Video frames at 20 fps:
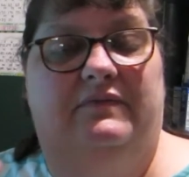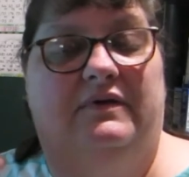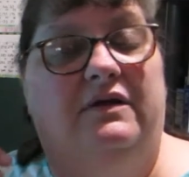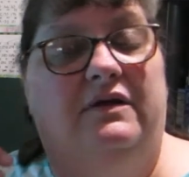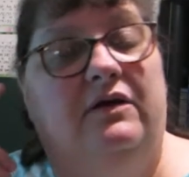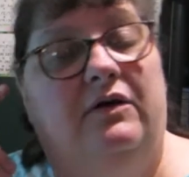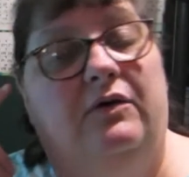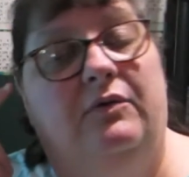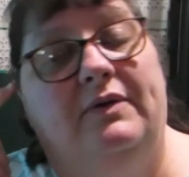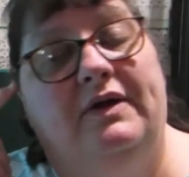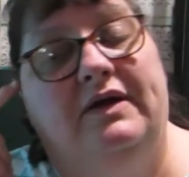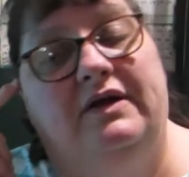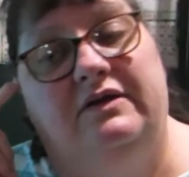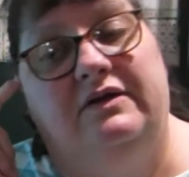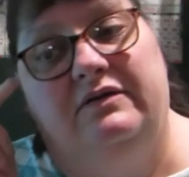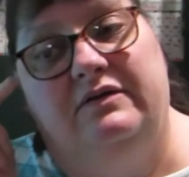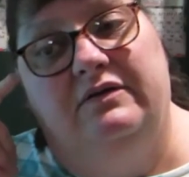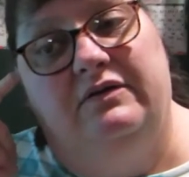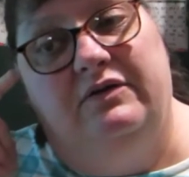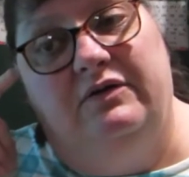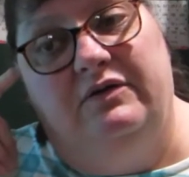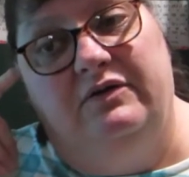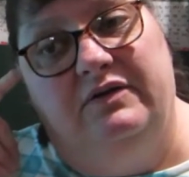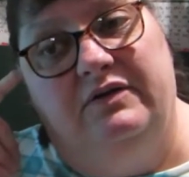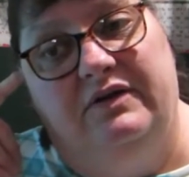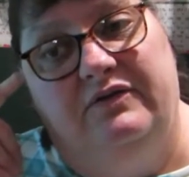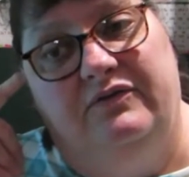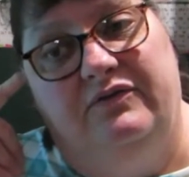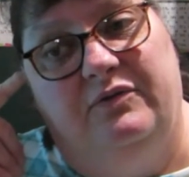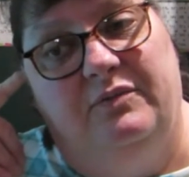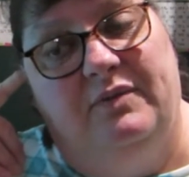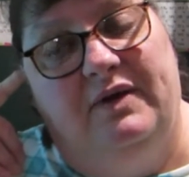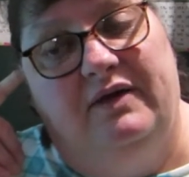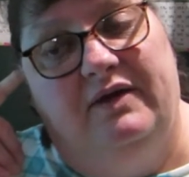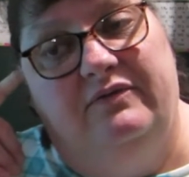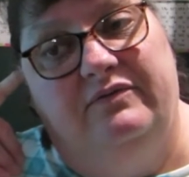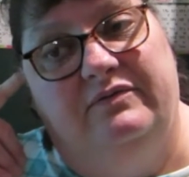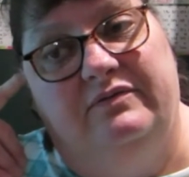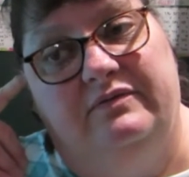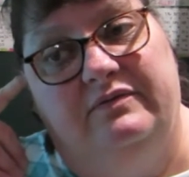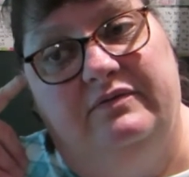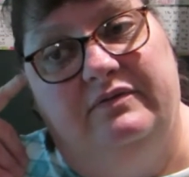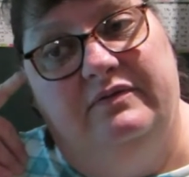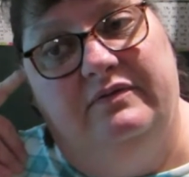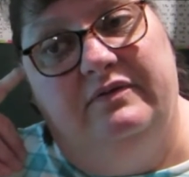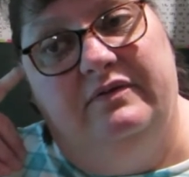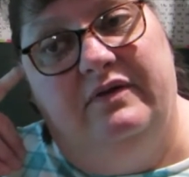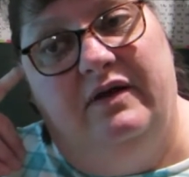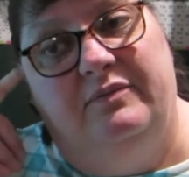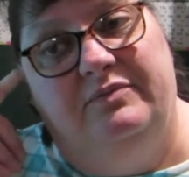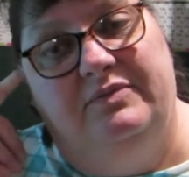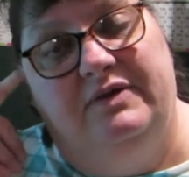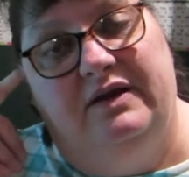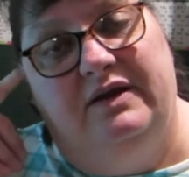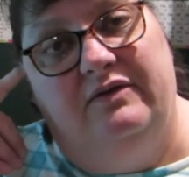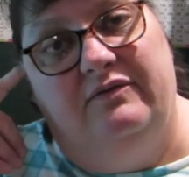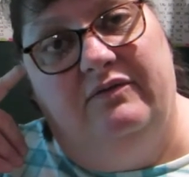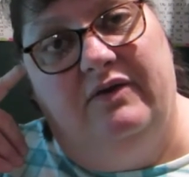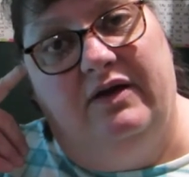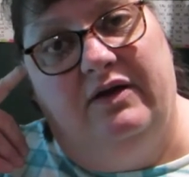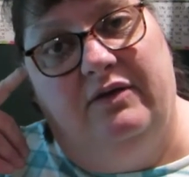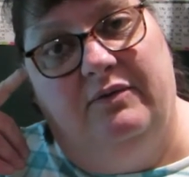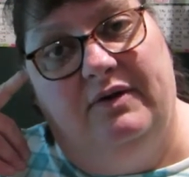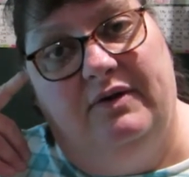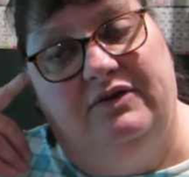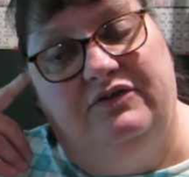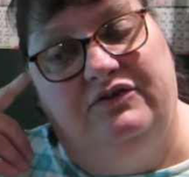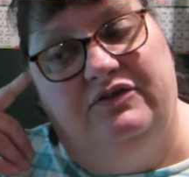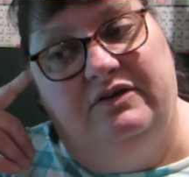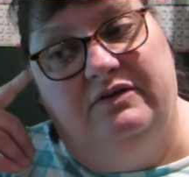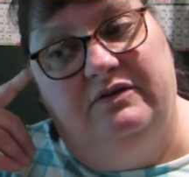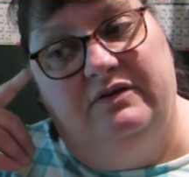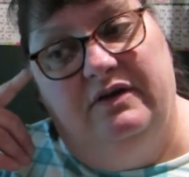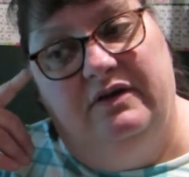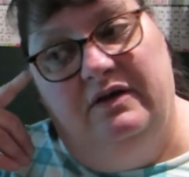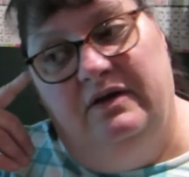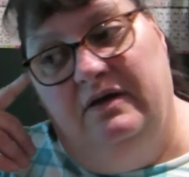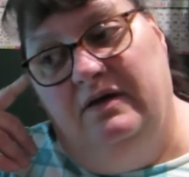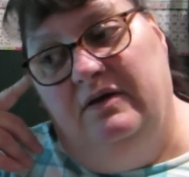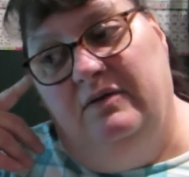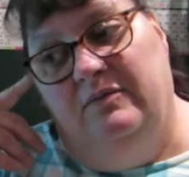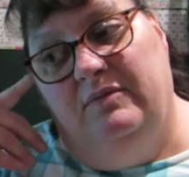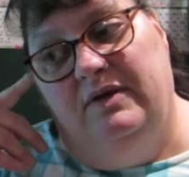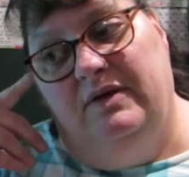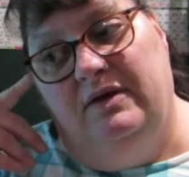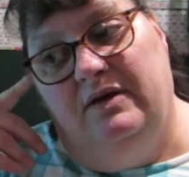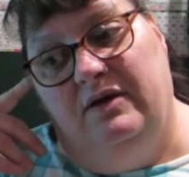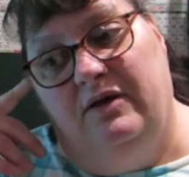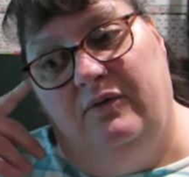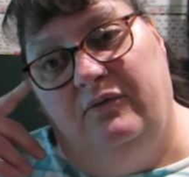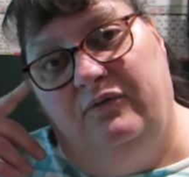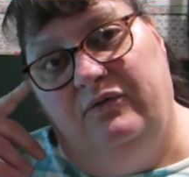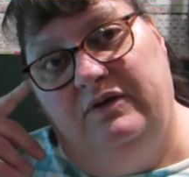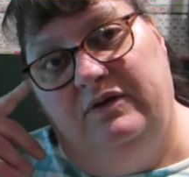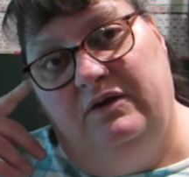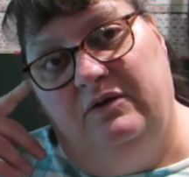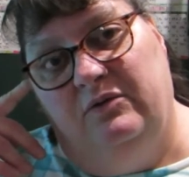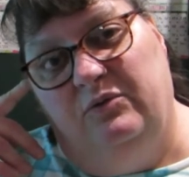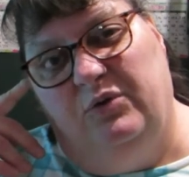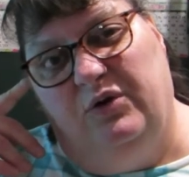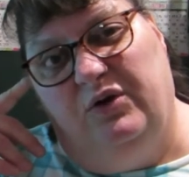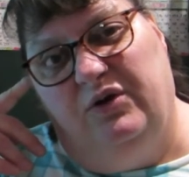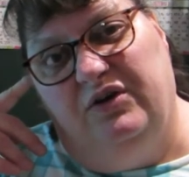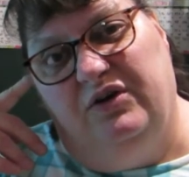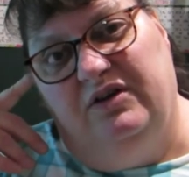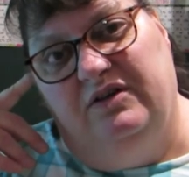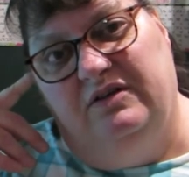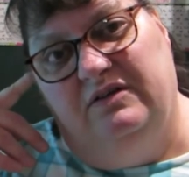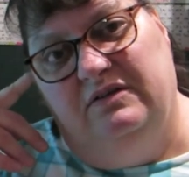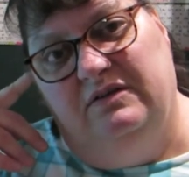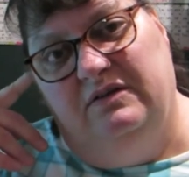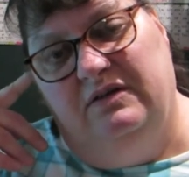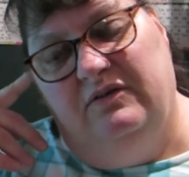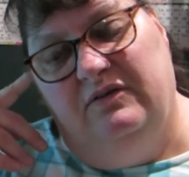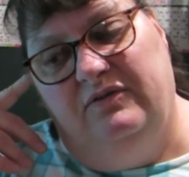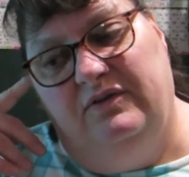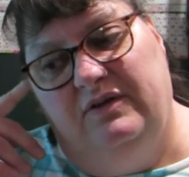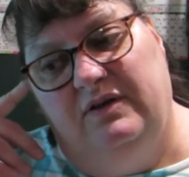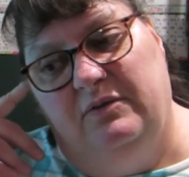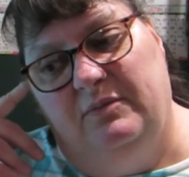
you know, a week early for my update evaluation. But hopefully it'll work. Hopefully